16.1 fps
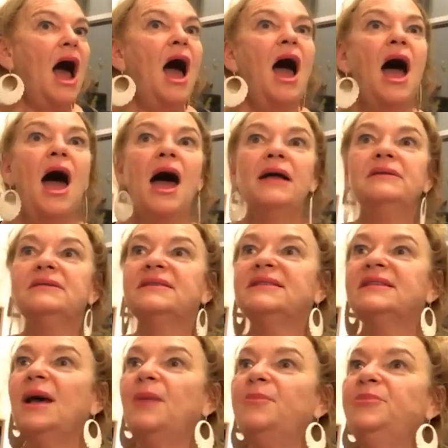and
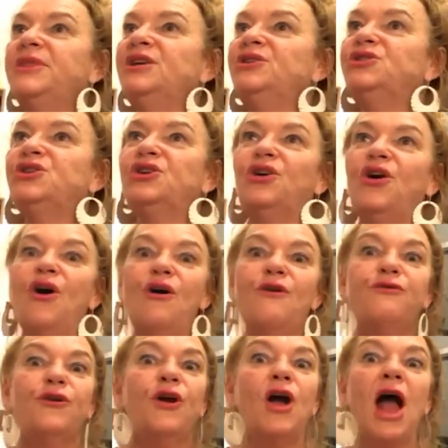something took
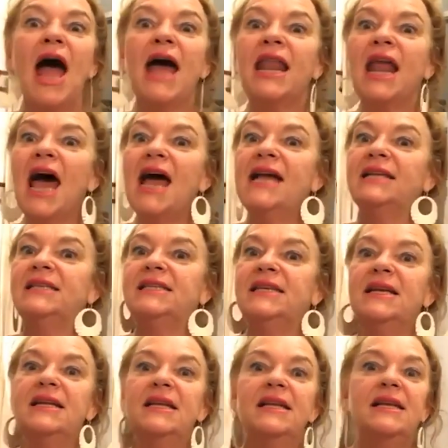over, and I
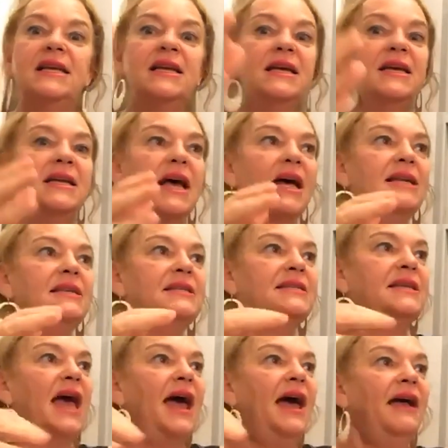did a
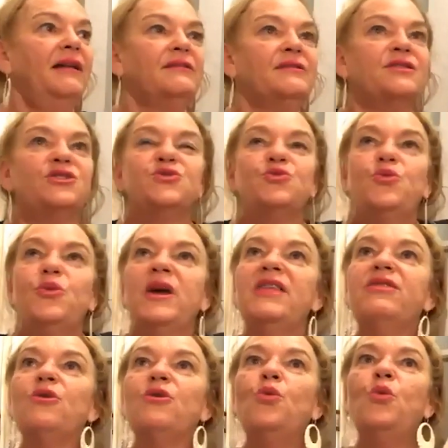dance
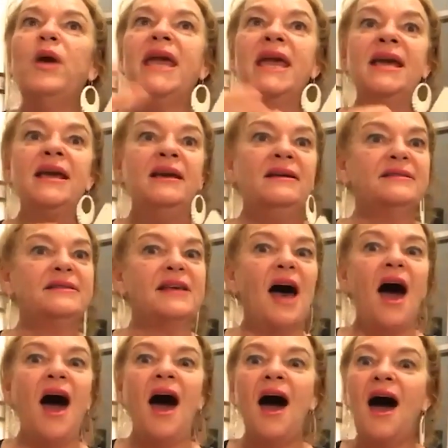with wings.
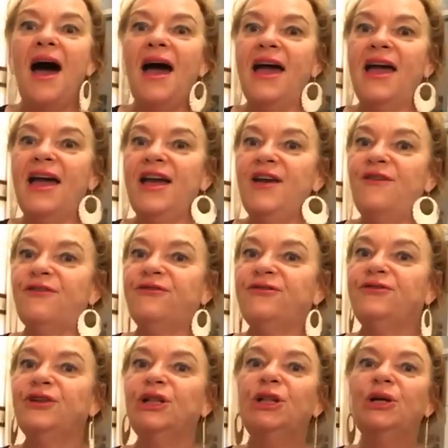I
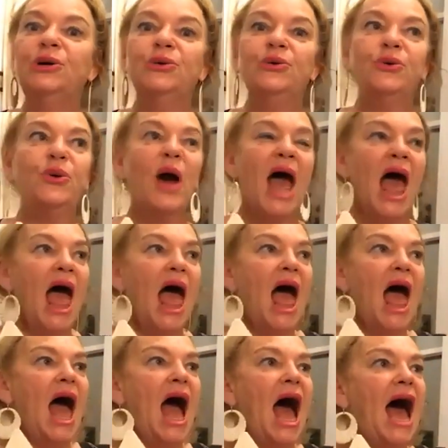flew.
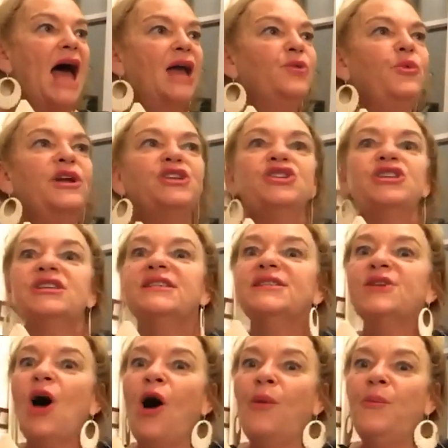And when she
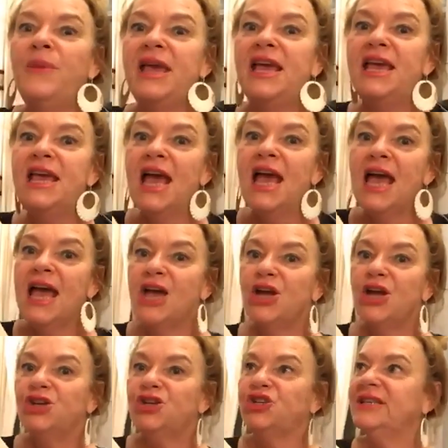saw me,
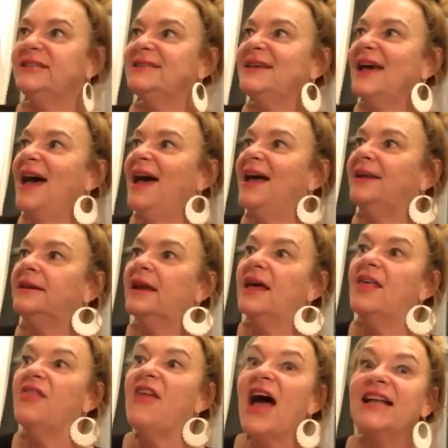she said,
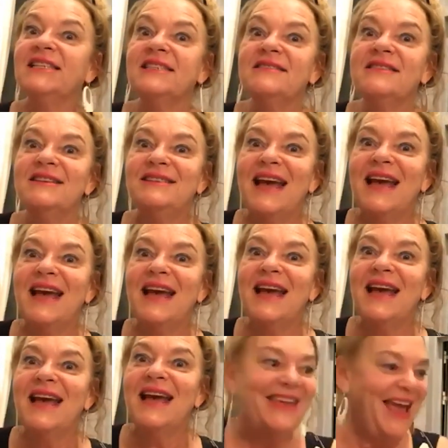That's the
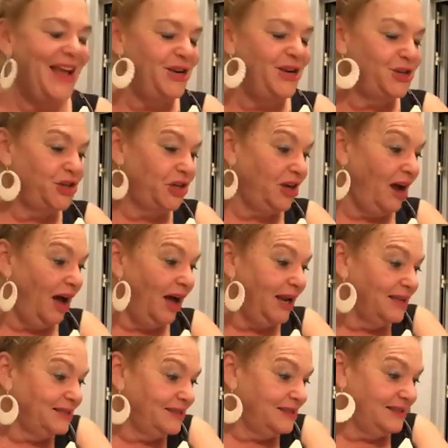dance that the ancient
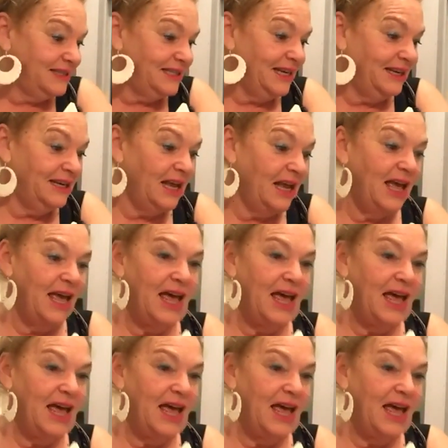goddesses did.